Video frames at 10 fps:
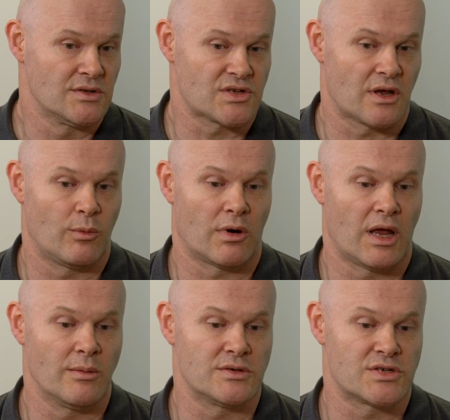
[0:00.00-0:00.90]
So we're
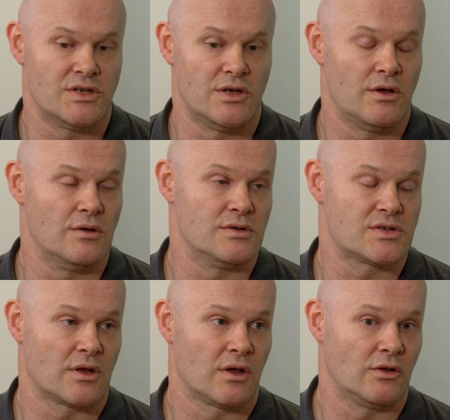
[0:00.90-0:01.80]
able to
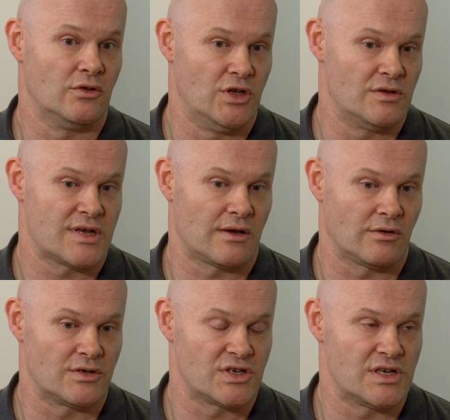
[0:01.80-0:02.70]
use new
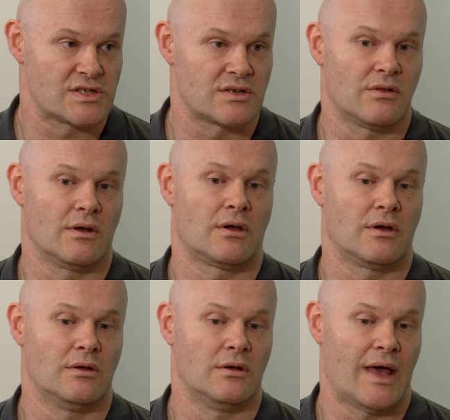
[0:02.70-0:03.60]
technologies that
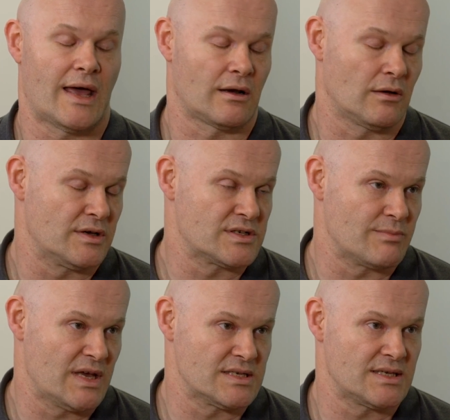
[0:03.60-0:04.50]
can analyze
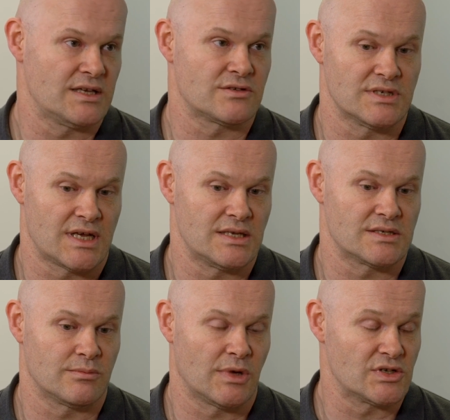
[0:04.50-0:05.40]
metadata and
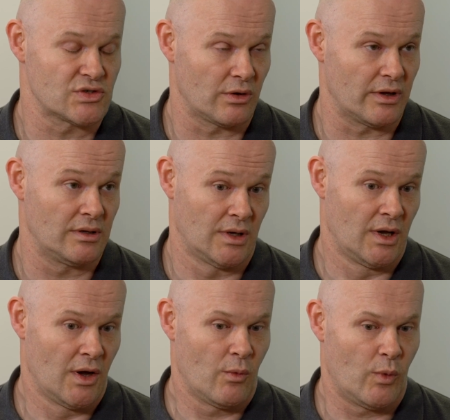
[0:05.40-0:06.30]
data to make sure that
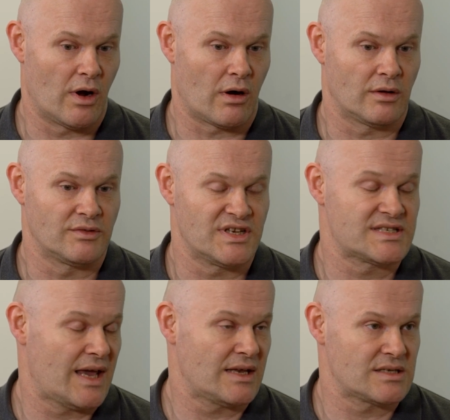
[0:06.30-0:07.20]
we are
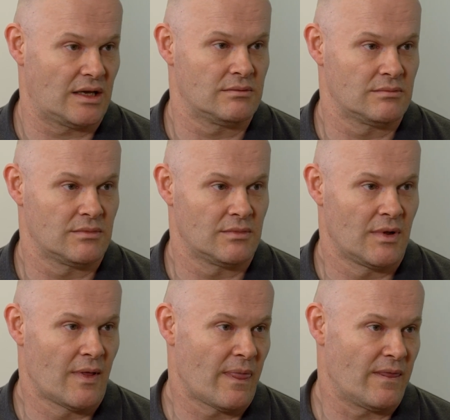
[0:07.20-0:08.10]
detecting
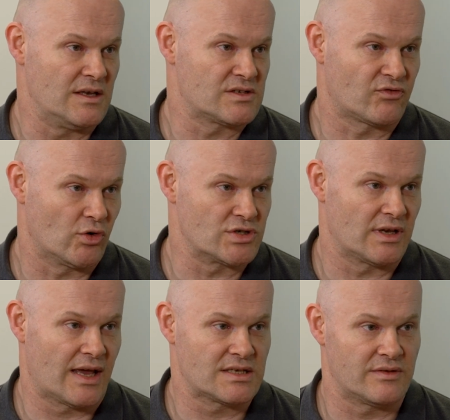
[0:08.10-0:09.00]
these
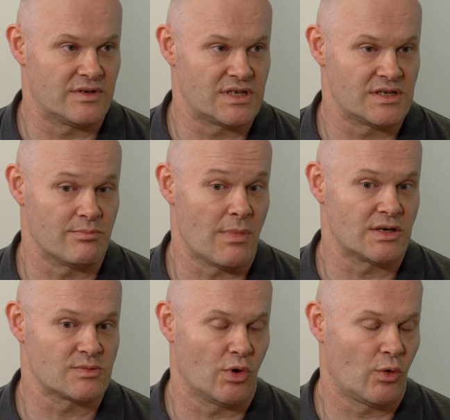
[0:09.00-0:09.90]
fraudulent activities
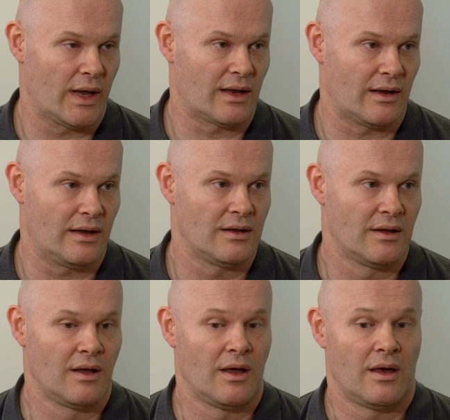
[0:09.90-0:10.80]
much more quickly
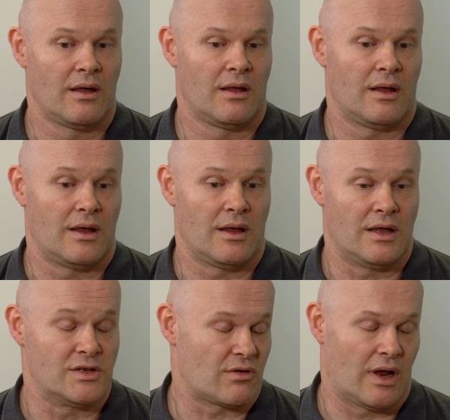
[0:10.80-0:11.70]

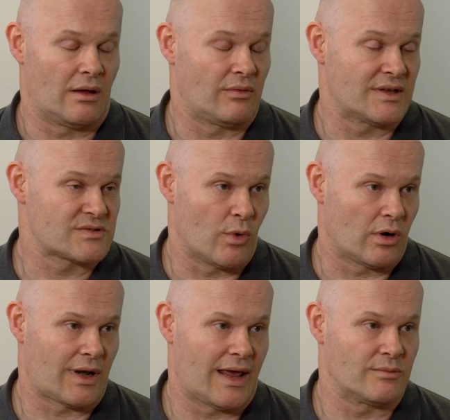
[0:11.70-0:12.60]
is great, and that's
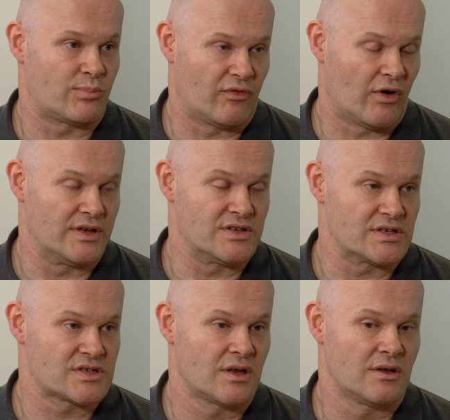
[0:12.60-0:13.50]
what cloud provides
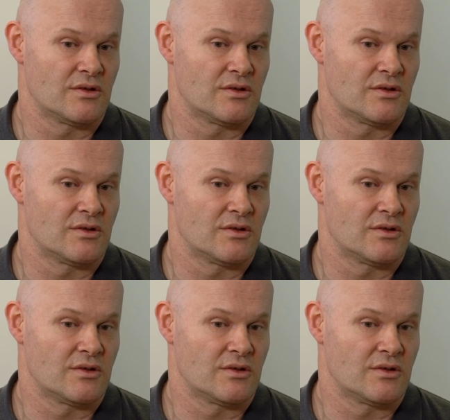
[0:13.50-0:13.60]
us.